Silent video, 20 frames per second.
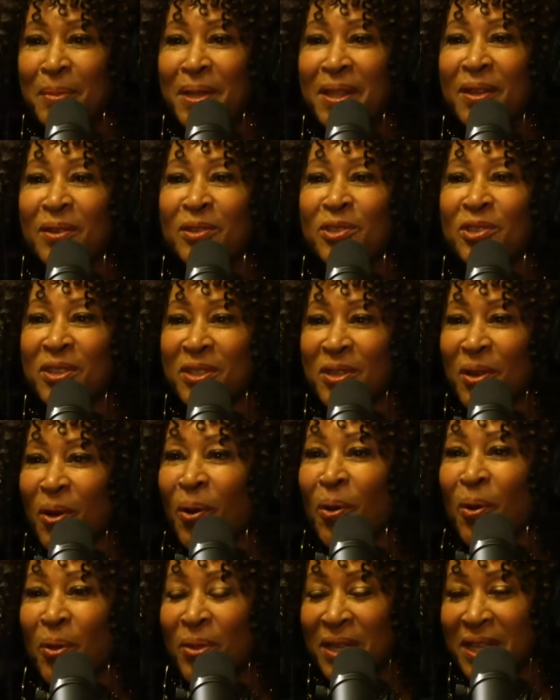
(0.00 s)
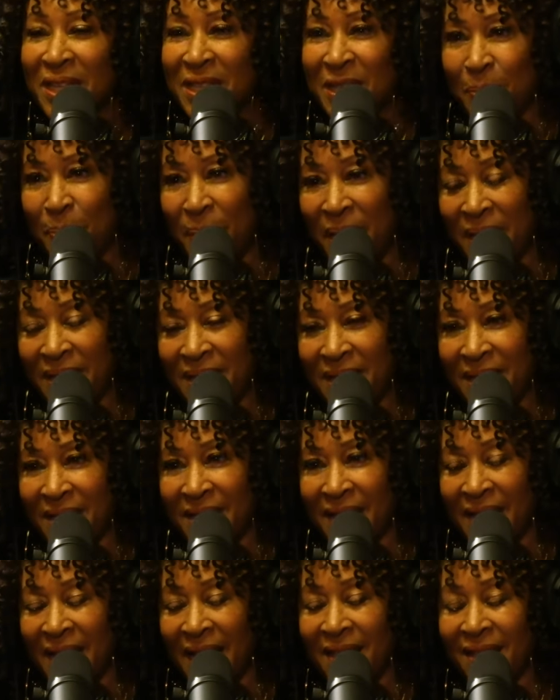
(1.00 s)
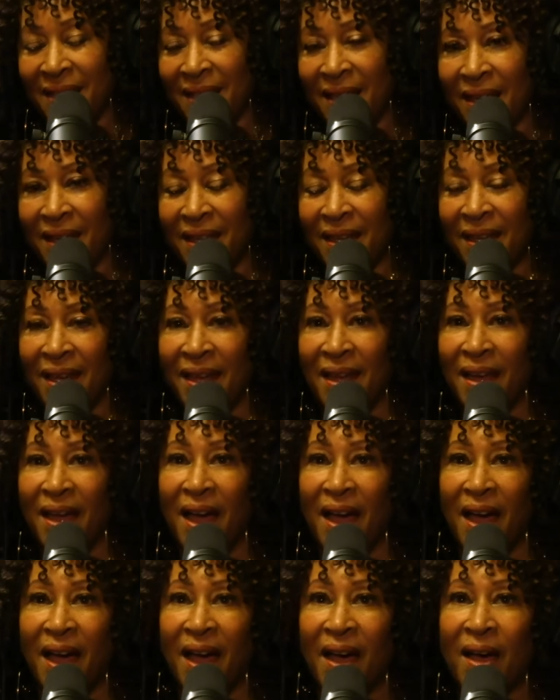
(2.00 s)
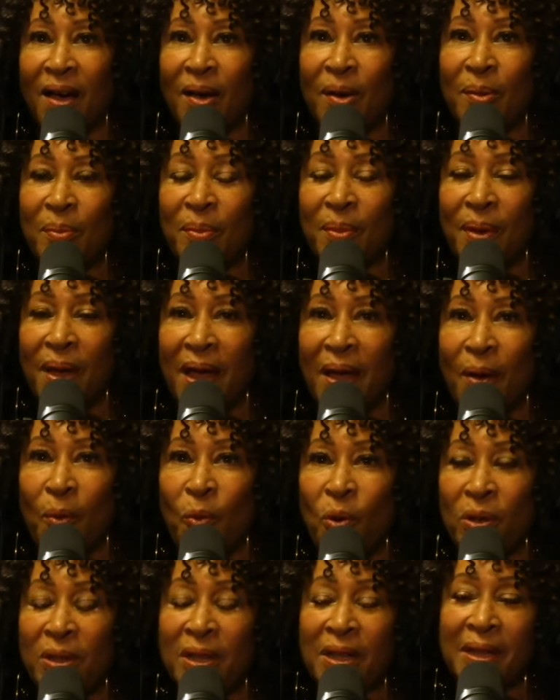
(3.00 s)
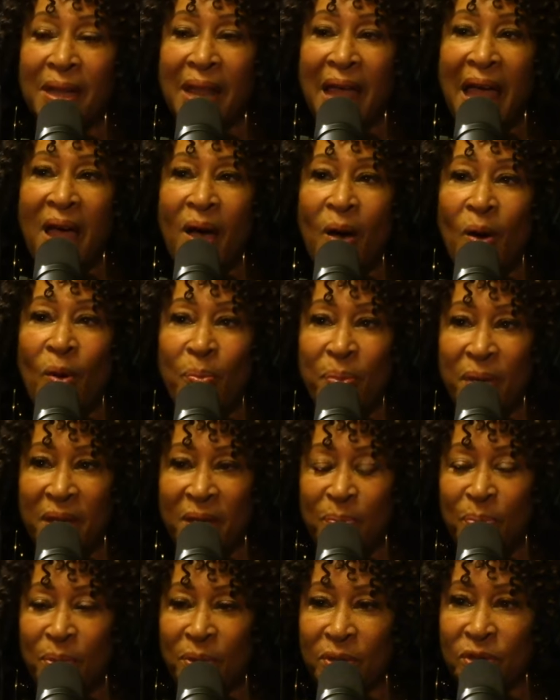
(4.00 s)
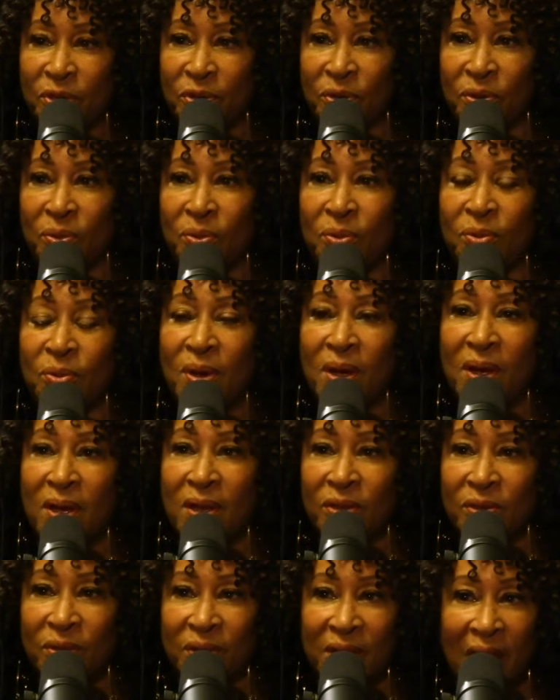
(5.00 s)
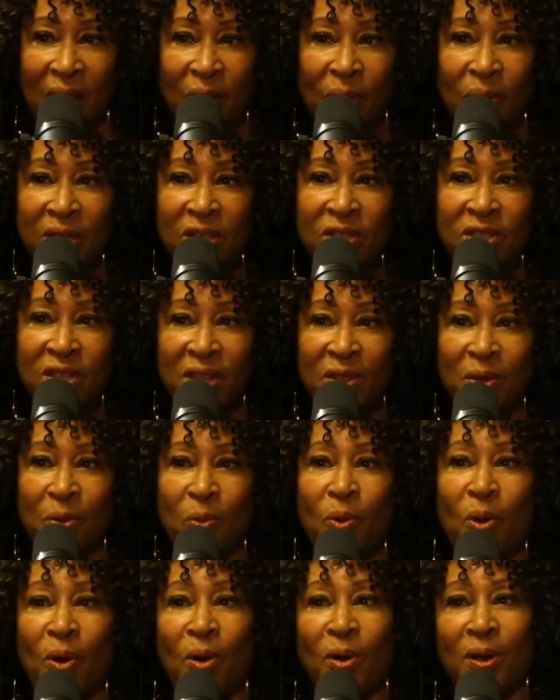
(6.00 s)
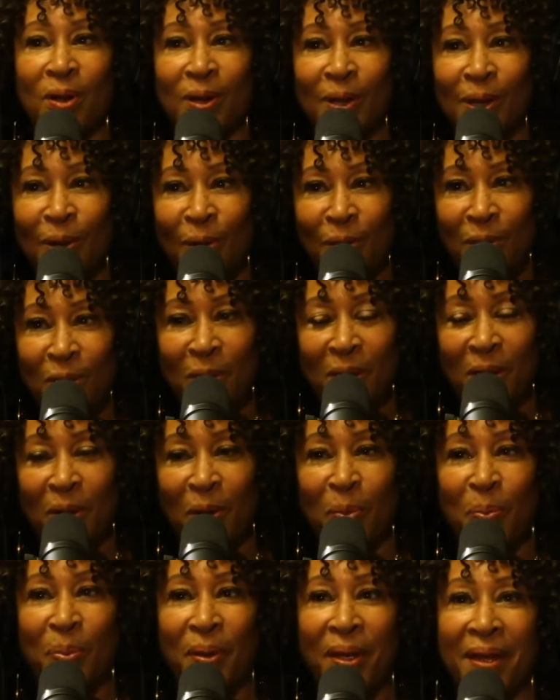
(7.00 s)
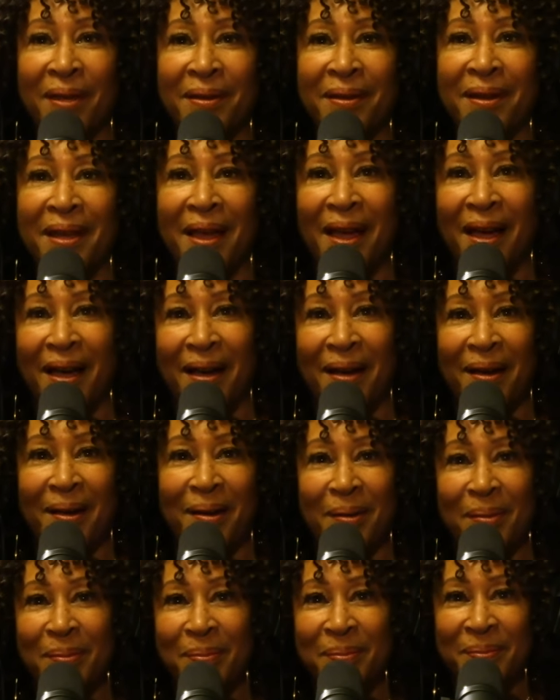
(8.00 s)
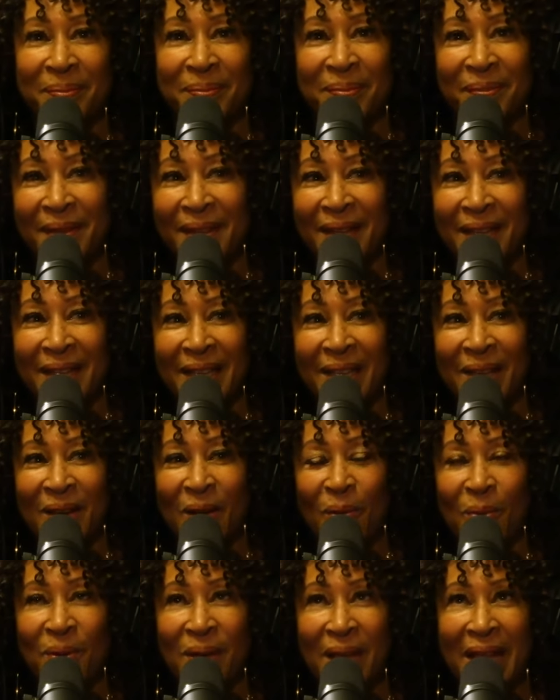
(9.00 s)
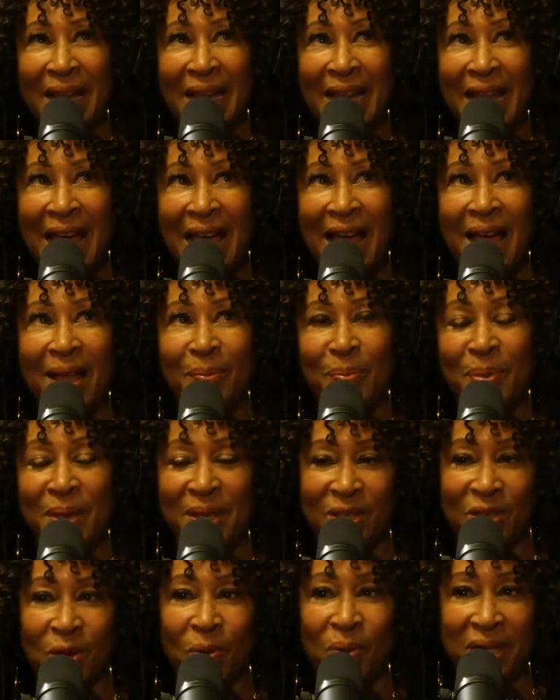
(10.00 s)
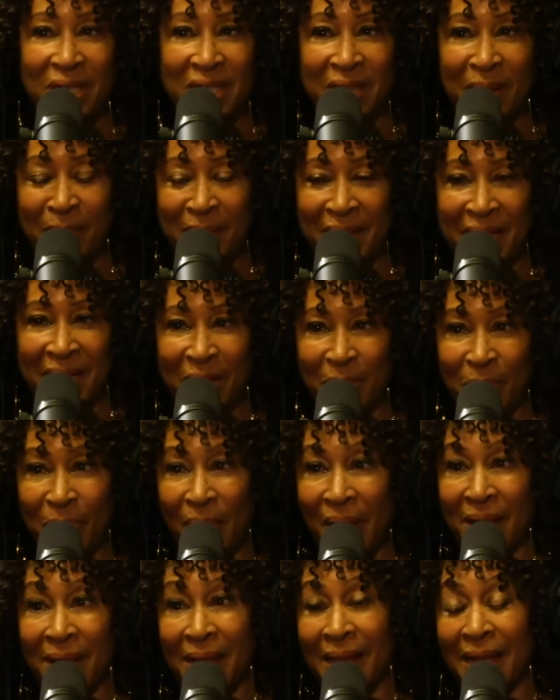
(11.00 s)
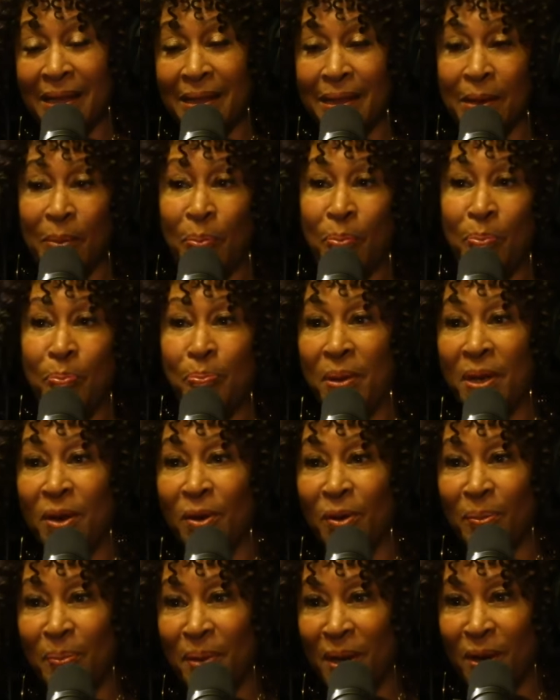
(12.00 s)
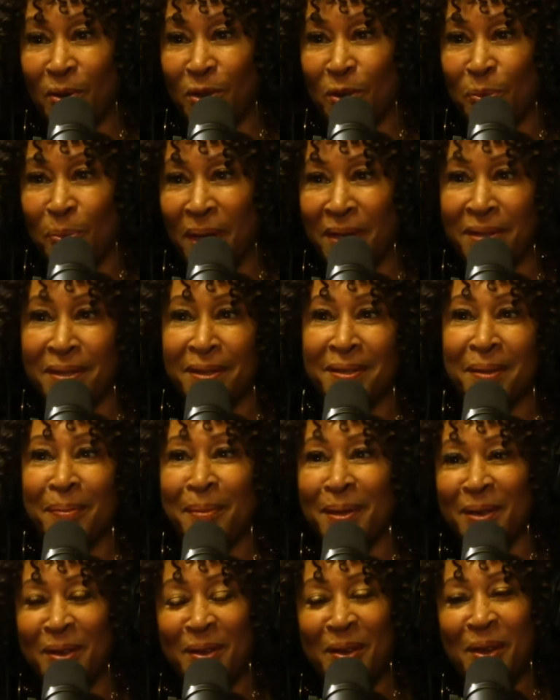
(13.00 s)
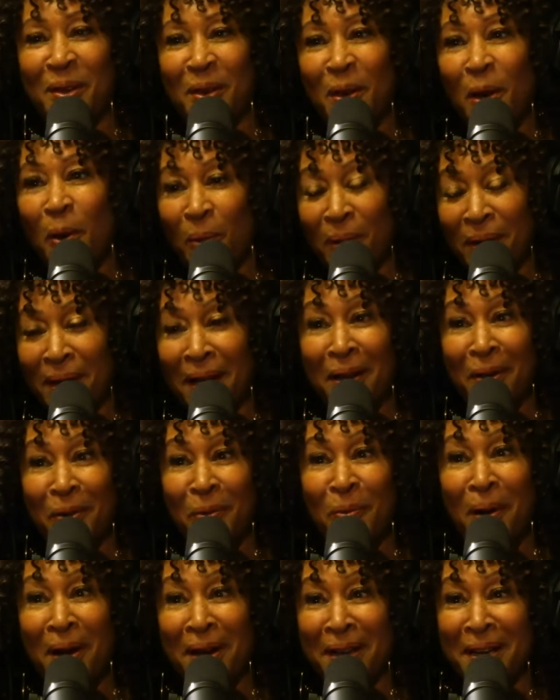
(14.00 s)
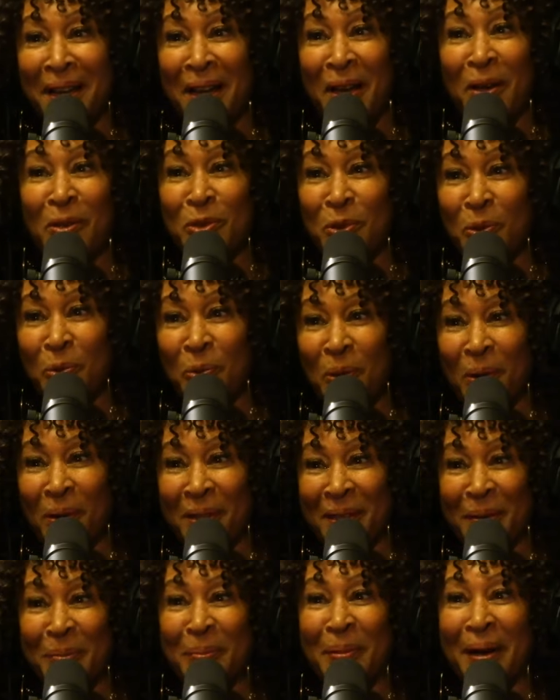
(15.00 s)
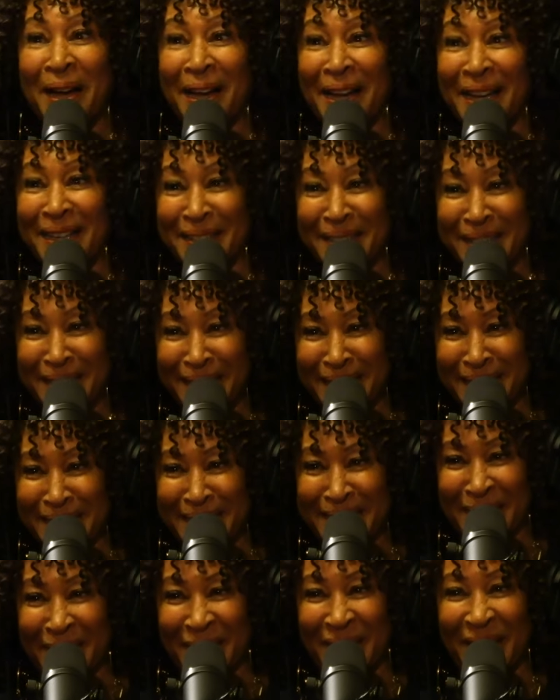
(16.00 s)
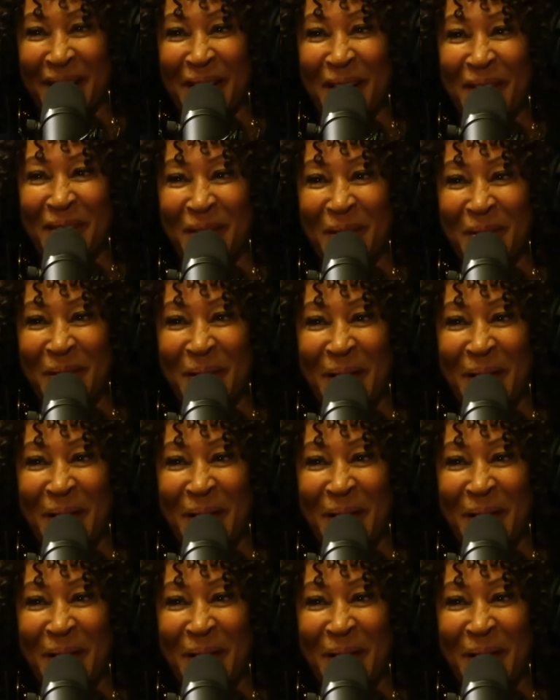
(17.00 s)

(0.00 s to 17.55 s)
I mean, there's just all these spaces that I think will allow people to not only see the work, learn a little bit, you know, not be so intimidated by the, like, the bigger spaces. I mean, no, we're not going to walk in a house on Worth and buy something off the